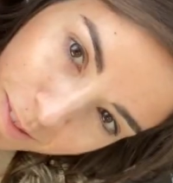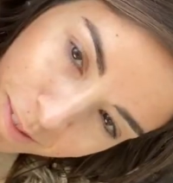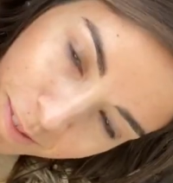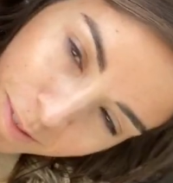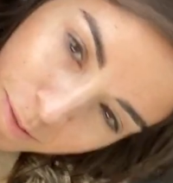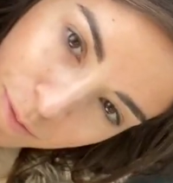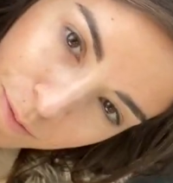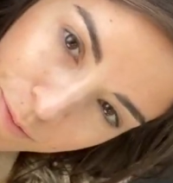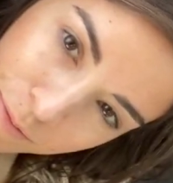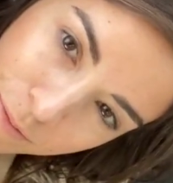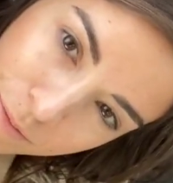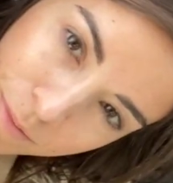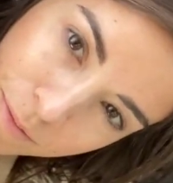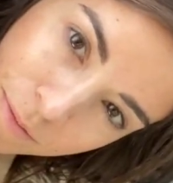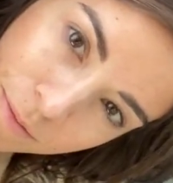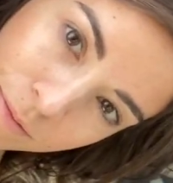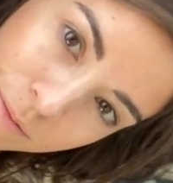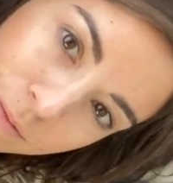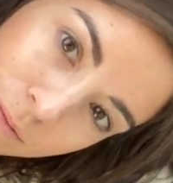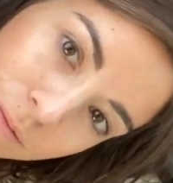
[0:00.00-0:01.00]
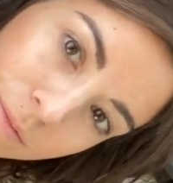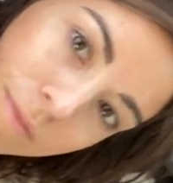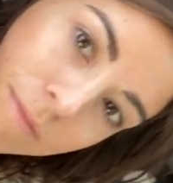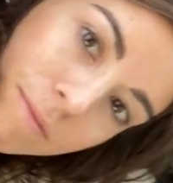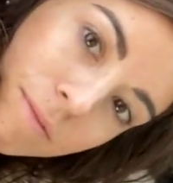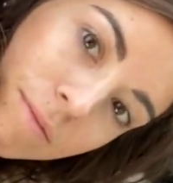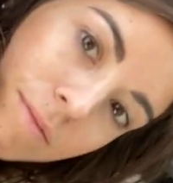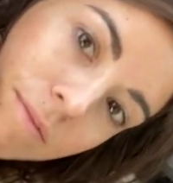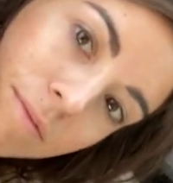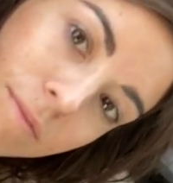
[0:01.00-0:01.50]
so tired.
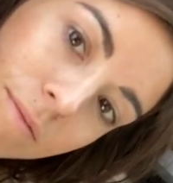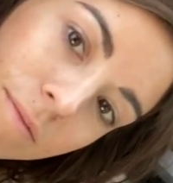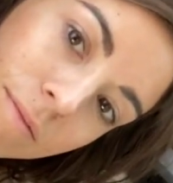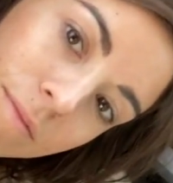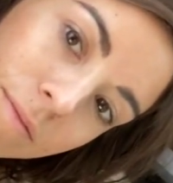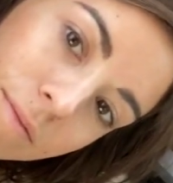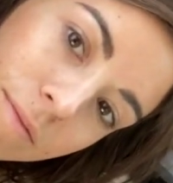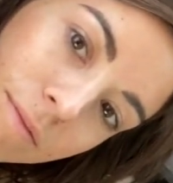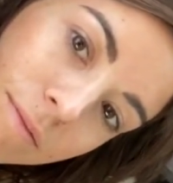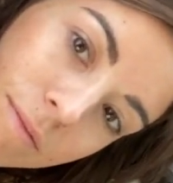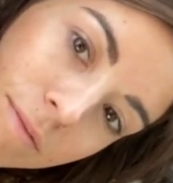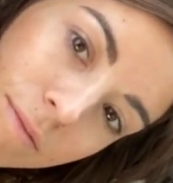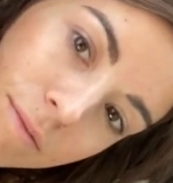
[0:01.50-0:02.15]
We're super early